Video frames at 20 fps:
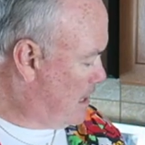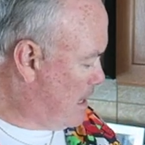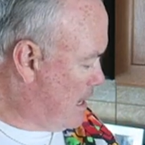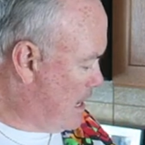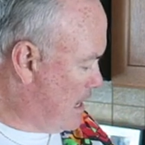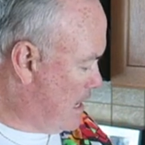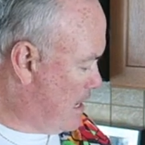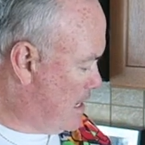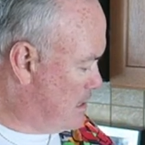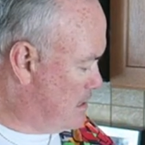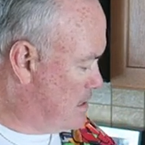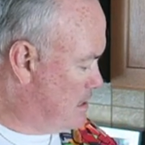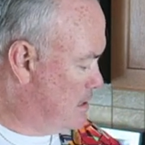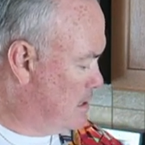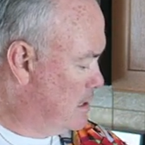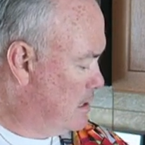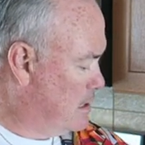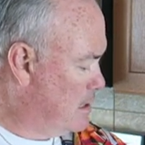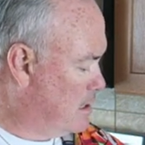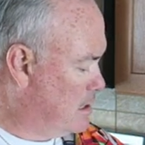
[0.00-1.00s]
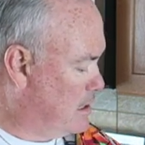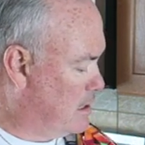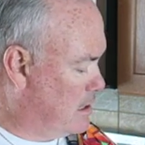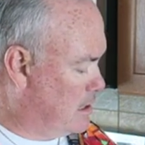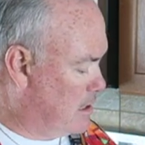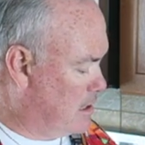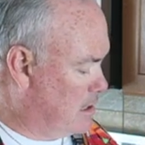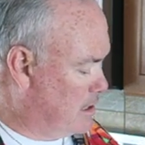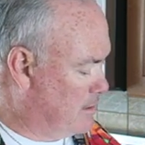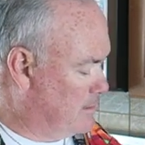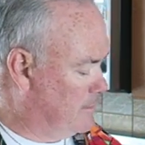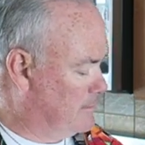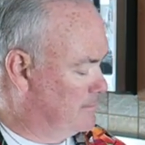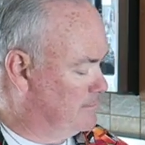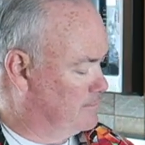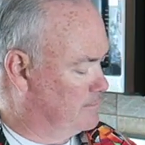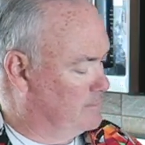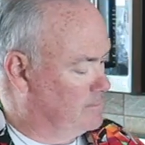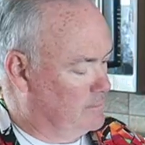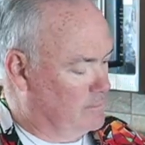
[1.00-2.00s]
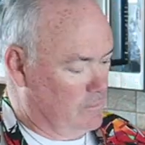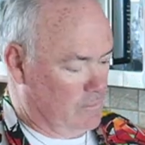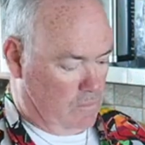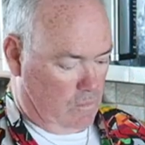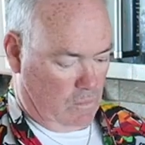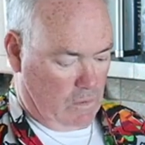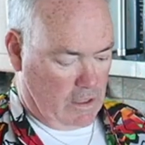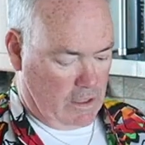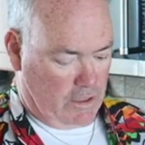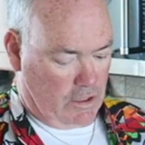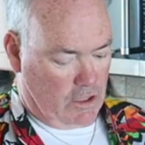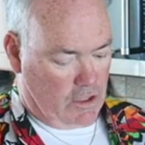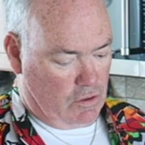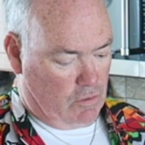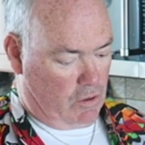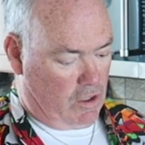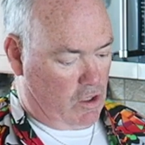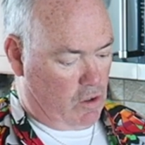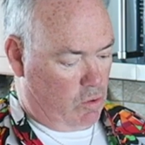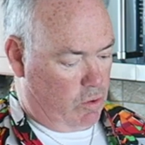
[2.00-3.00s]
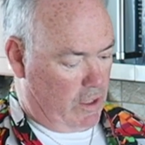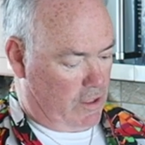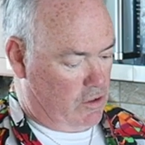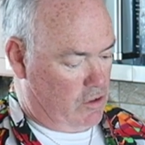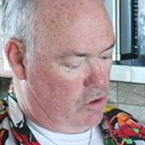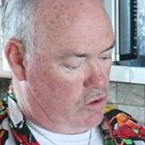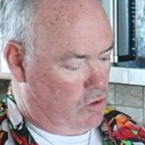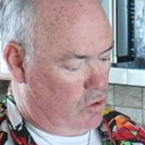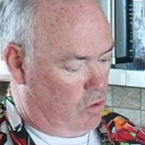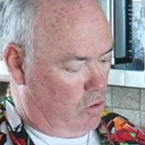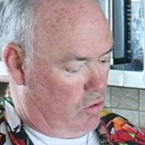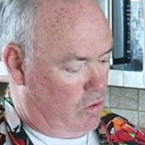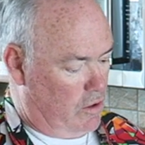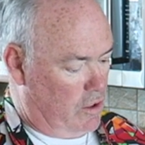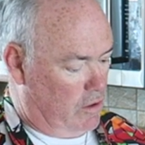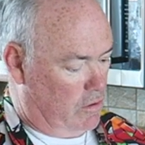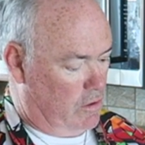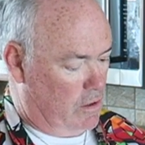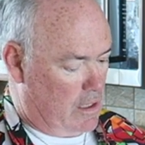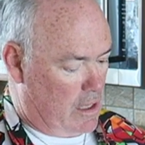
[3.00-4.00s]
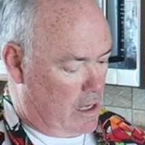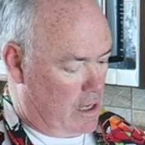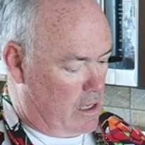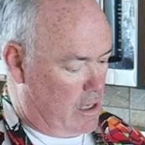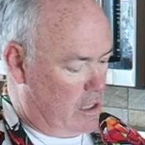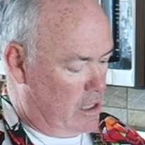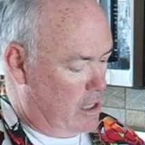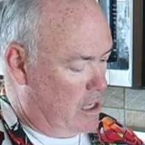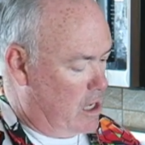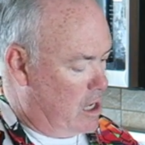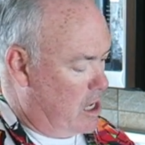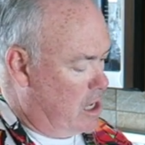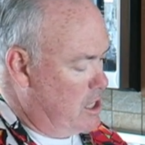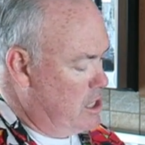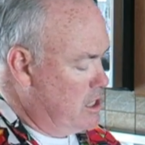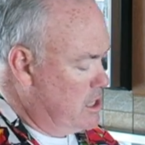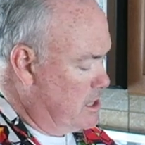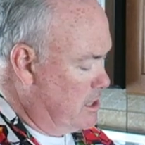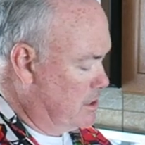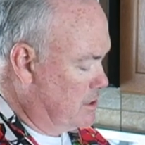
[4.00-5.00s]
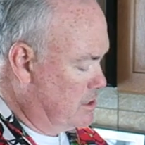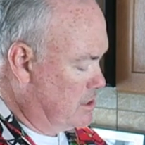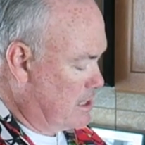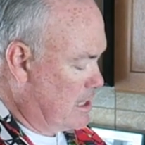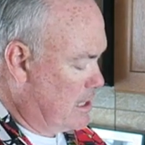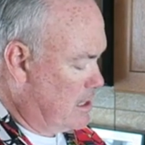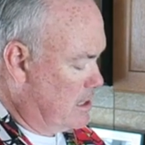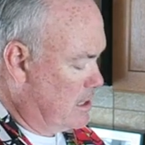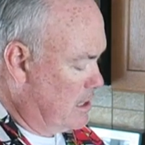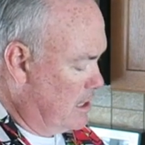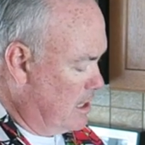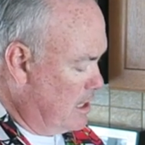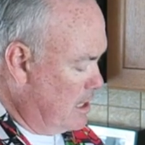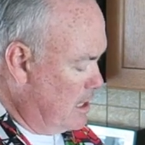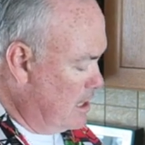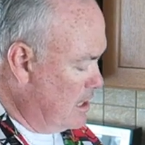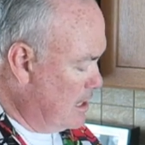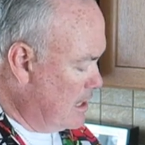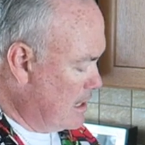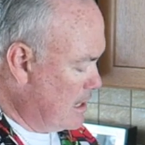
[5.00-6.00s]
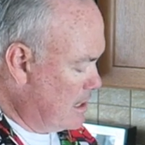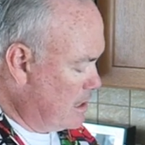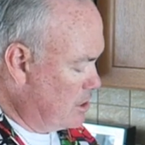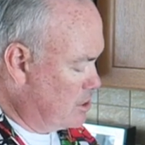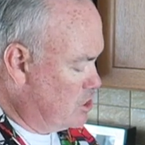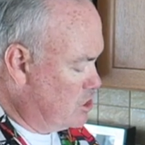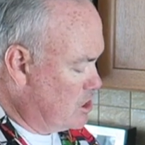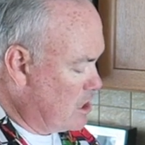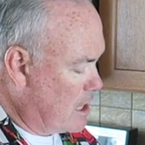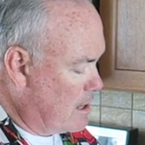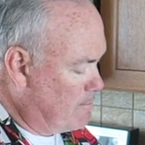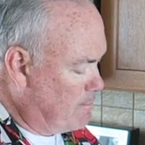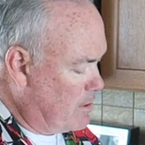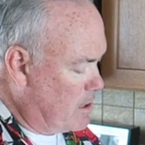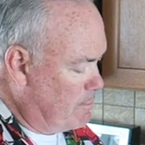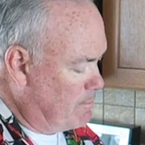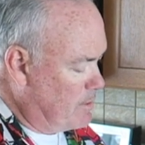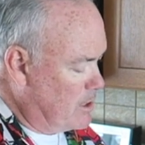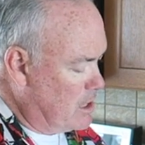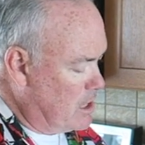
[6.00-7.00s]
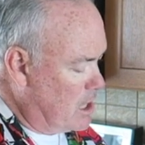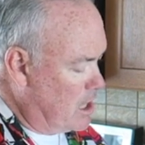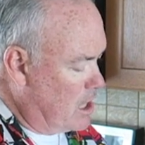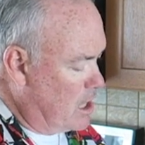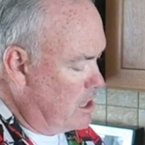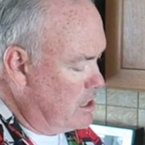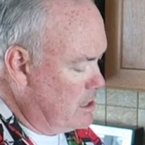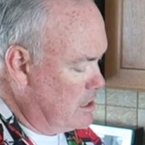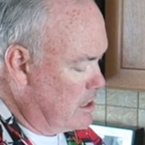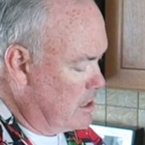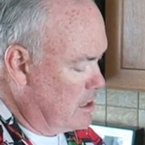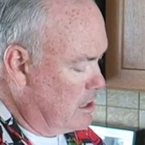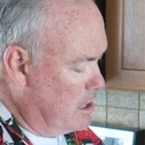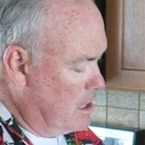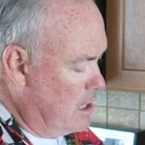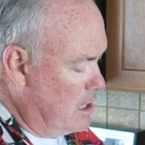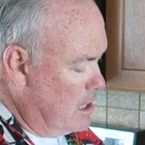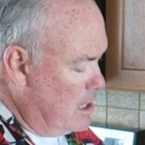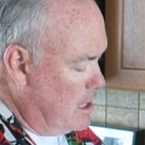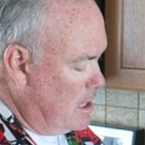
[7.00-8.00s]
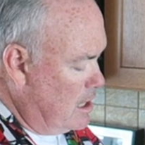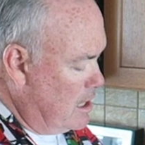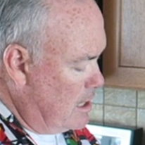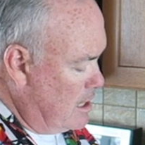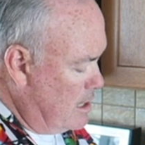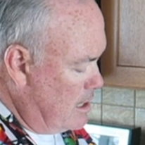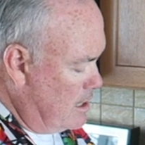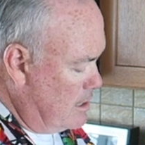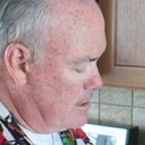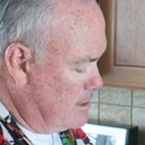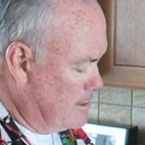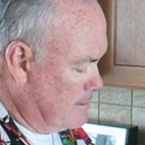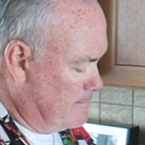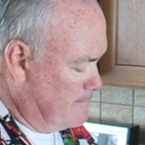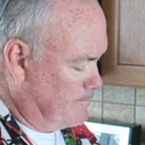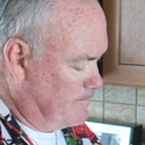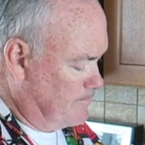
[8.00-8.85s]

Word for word: and uh, wanted to do a quick tutorial on onions, how to, how to chop up an onion. And